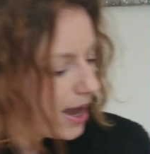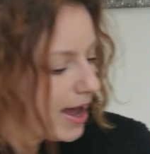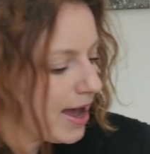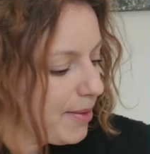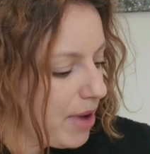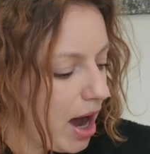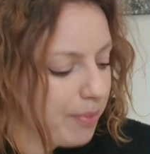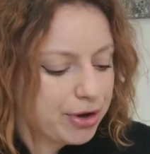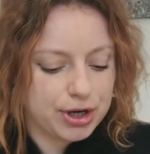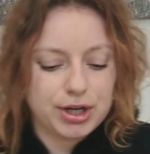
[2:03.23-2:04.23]

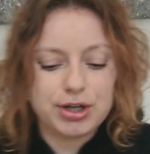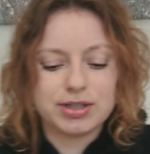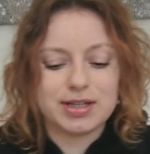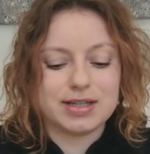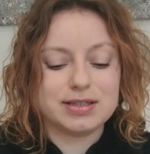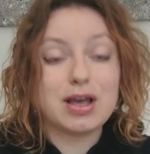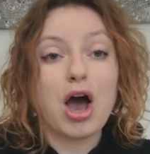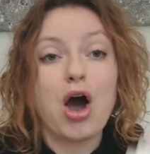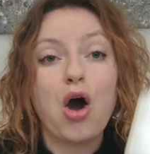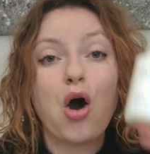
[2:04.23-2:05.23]
I'm gonna use this
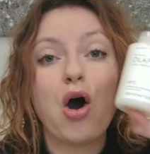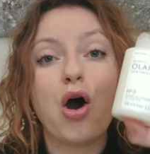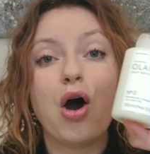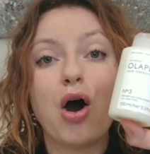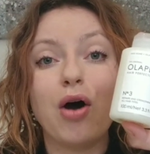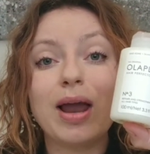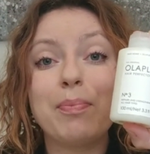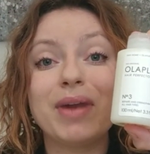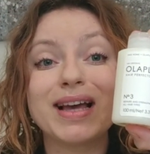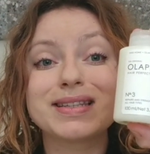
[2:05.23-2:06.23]

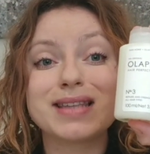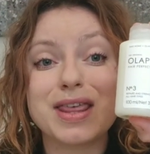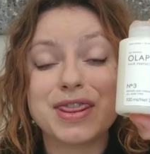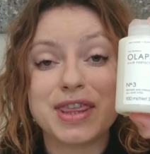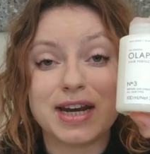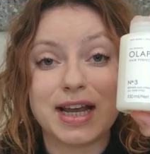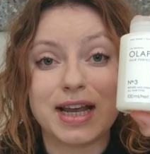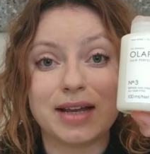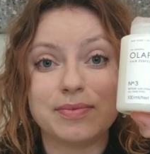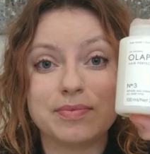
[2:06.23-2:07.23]
Olaplex
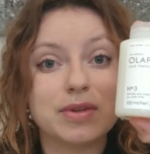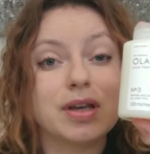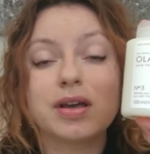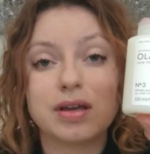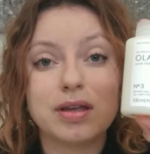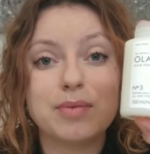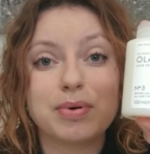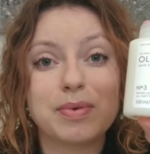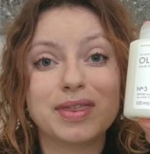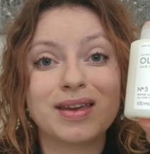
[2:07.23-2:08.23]
3. You're
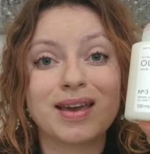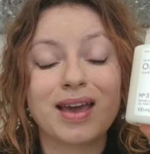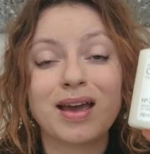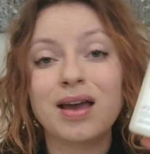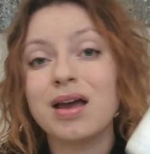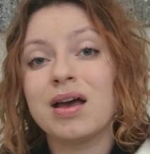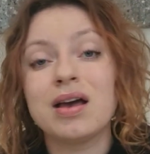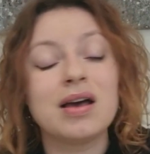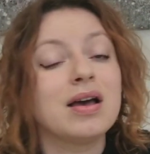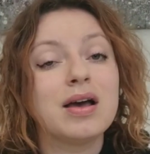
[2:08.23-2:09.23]
probably thinking,
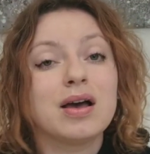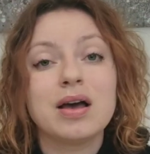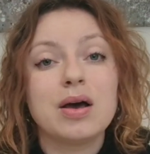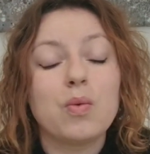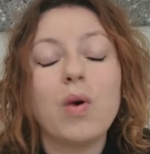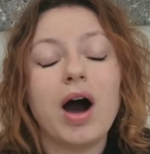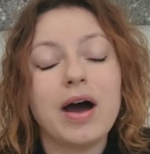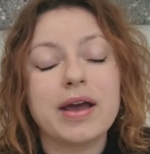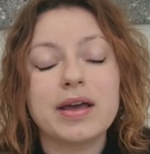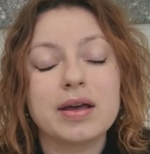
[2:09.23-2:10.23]

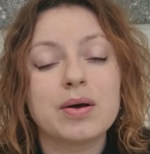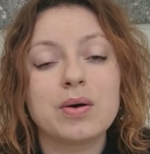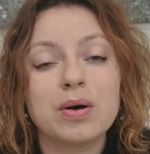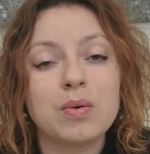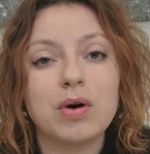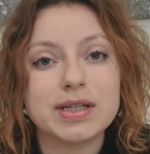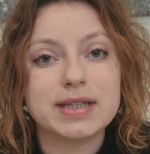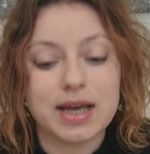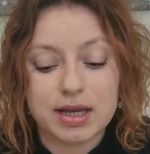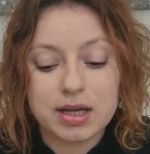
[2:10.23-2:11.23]
why? What is
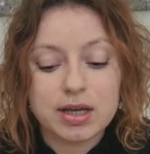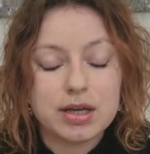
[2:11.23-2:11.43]
that?